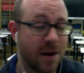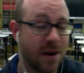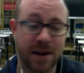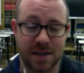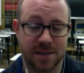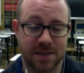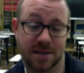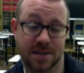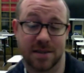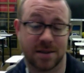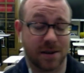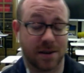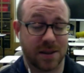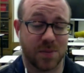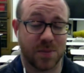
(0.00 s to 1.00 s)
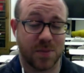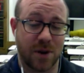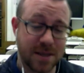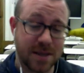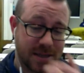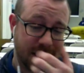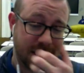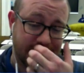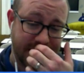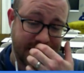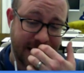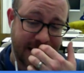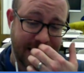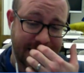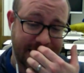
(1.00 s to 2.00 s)
I just started the process.
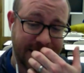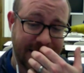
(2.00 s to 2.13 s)
And